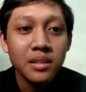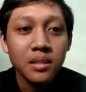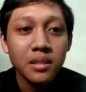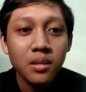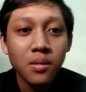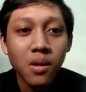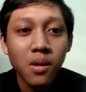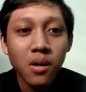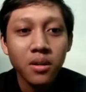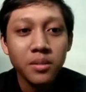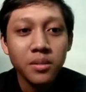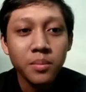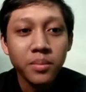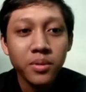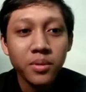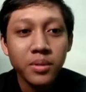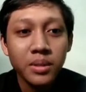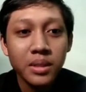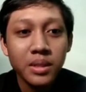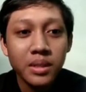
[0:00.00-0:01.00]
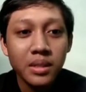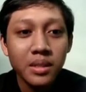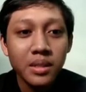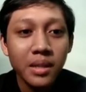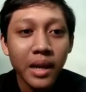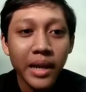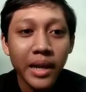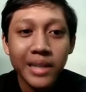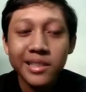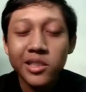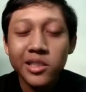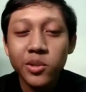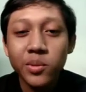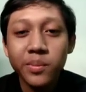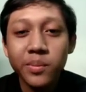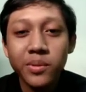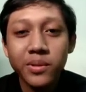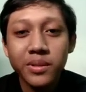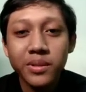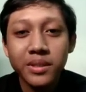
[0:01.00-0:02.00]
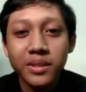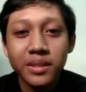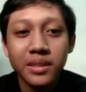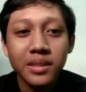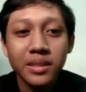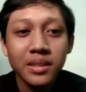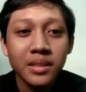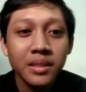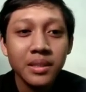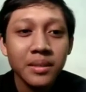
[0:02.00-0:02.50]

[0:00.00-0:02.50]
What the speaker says: into old Putri and new Putri.